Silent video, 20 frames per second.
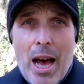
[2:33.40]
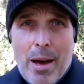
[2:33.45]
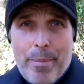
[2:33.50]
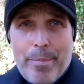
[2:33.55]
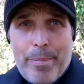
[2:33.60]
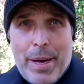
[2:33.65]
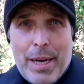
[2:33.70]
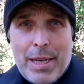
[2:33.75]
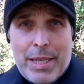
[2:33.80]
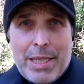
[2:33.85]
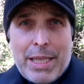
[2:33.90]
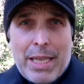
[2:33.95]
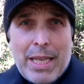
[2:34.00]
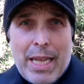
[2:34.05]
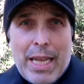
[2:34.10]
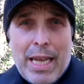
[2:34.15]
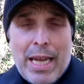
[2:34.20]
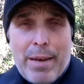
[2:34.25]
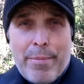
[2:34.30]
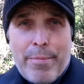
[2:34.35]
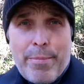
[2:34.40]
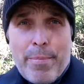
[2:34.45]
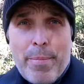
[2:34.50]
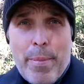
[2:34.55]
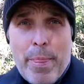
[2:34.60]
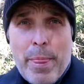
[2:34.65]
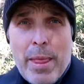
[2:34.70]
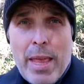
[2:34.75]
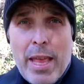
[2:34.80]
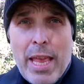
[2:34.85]
But
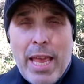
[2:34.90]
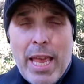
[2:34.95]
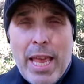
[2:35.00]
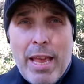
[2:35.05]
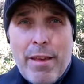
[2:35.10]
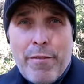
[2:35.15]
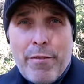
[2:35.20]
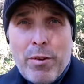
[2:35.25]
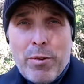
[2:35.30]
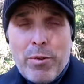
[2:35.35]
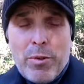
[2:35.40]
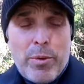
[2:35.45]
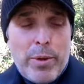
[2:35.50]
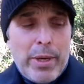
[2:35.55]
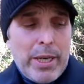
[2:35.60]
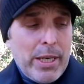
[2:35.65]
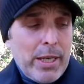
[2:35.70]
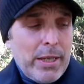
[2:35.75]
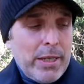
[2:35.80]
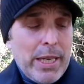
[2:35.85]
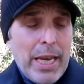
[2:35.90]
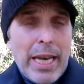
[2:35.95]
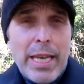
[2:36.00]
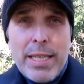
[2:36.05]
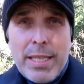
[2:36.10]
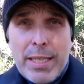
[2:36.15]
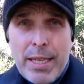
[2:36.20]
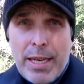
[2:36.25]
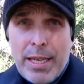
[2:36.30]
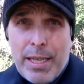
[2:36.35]
if you're doing the
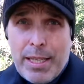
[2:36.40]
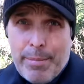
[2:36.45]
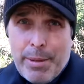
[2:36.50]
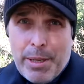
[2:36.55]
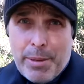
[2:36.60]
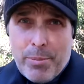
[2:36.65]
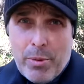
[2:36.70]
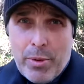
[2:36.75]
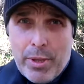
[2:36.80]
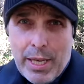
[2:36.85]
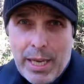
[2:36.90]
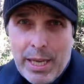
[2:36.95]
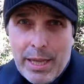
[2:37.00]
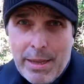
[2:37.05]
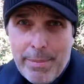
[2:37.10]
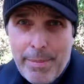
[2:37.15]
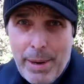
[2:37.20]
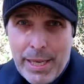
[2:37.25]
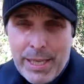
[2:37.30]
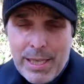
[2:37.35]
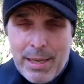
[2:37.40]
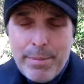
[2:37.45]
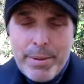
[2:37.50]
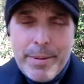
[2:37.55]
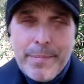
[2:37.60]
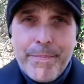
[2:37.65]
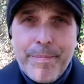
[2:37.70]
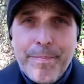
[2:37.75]
inside, it's much more the biceps.